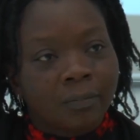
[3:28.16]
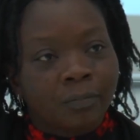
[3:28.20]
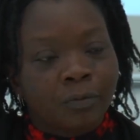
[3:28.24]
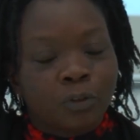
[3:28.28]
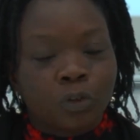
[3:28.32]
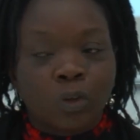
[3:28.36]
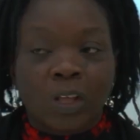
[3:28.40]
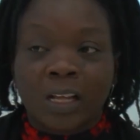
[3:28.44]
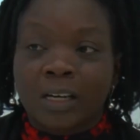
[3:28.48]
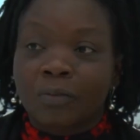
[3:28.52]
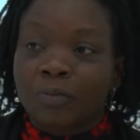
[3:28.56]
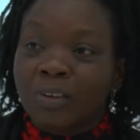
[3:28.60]

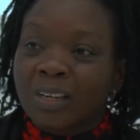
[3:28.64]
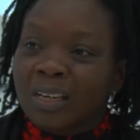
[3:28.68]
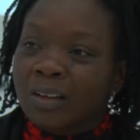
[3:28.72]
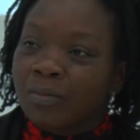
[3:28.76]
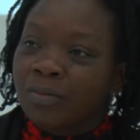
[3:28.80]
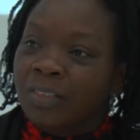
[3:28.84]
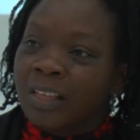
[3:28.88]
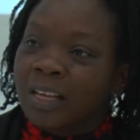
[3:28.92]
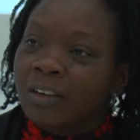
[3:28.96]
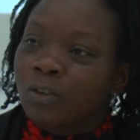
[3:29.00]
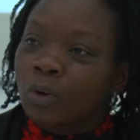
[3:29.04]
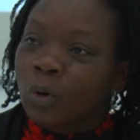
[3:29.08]
So that even
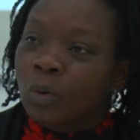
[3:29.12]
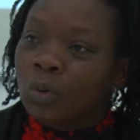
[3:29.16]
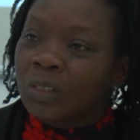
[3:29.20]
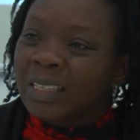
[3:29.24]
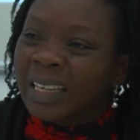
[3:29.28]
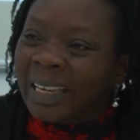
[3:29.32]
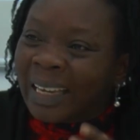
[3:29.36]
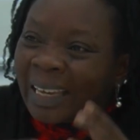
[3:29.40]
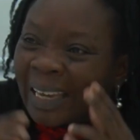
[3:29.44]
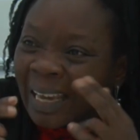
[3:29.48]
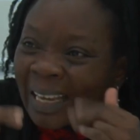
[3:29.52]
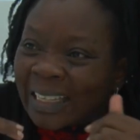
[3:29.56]
if they
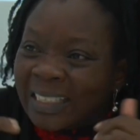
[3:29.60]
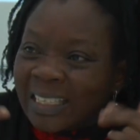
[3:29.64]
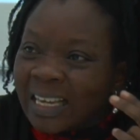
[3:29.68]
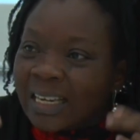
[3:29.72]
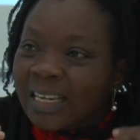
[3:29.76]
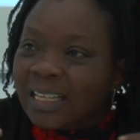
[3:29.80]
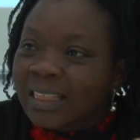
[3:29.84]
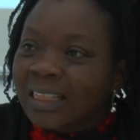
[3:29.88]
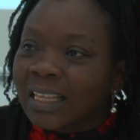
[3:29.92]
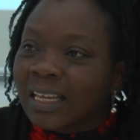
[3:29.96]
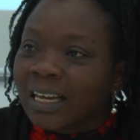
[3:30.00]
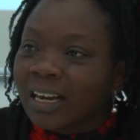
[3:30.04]
don't get
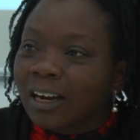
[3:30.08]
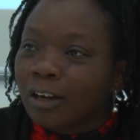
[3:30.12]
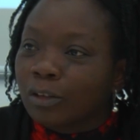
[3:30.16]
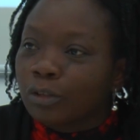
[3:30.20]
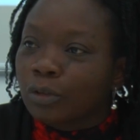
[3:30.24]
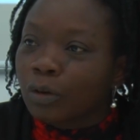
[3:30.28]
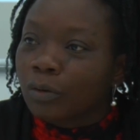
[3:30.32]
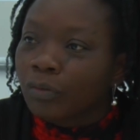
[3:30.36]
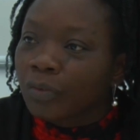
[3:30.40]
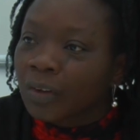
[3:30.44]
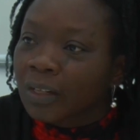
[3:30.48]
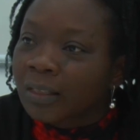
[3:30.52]
anything
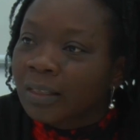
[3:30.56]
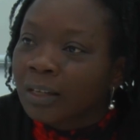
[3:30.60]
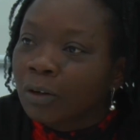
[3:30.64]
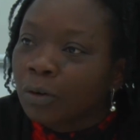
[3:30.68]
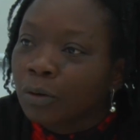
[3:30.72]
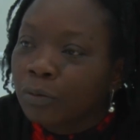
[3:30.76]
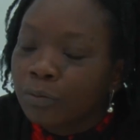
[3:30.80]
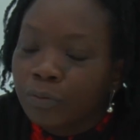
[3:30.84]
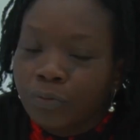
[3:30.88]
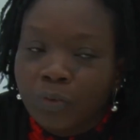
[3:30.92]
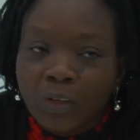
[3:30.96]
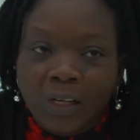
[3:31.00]
out of it, they
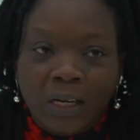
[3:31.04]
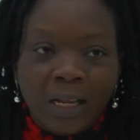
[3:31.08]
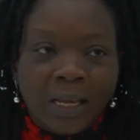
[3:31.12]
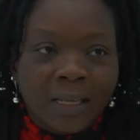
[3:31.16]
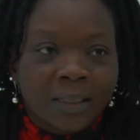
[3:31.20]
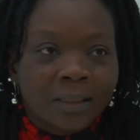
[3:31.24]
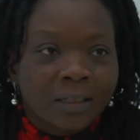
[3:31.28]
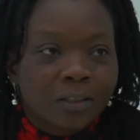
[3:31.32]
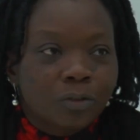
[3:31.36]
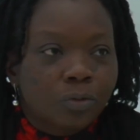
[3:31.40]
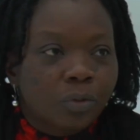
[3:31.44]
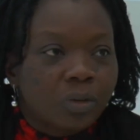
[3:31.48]
don't feel
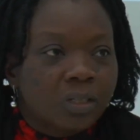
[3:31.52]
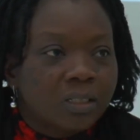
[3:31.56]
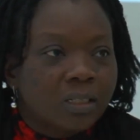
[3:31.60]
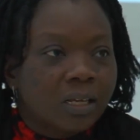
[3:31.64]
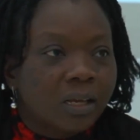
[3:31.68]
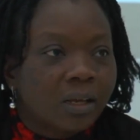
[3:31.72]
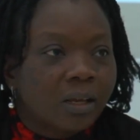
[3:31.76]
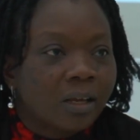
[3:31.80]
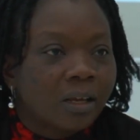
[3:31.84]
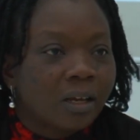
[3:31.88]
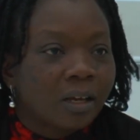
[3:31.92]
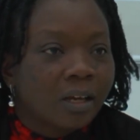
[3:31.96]
like this was
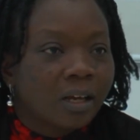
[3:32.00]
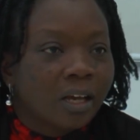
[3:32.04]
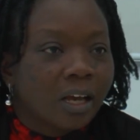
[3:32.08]
a